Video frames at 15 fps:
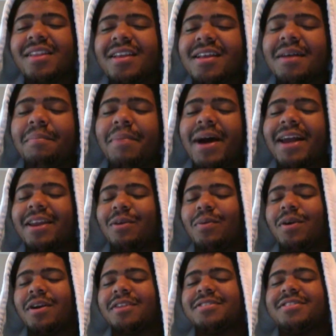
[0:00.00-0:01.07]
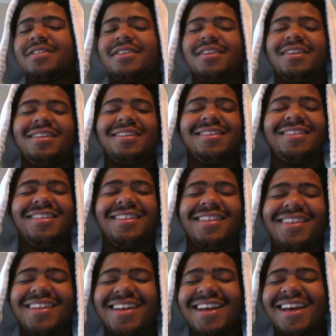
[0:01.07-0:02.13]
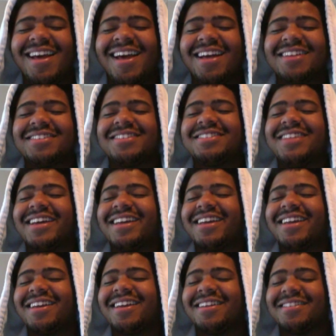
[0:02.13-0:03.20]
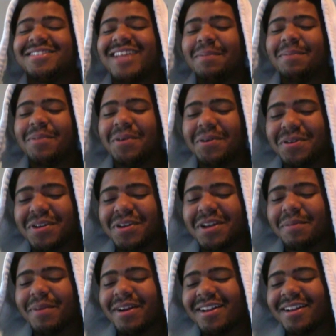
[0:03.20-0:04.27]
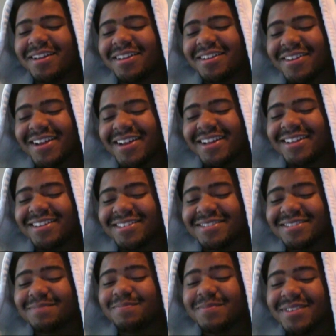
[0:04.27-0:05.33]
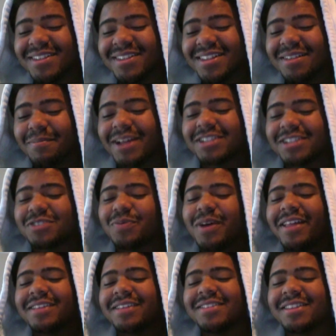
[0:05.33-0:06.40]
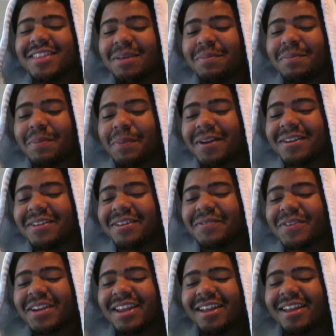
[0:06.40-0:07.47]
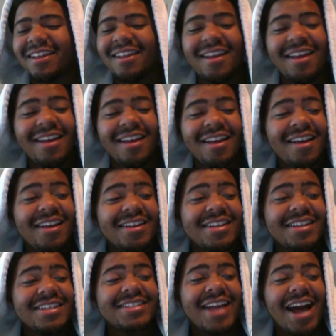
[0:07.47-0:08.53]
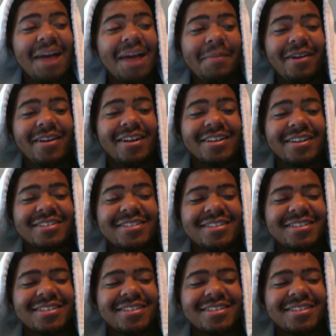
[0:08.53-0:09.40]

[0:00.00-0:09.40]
Combining words. Just like type null Chimera, right? Might as well, that's the theme apparently for today. Is chimeras.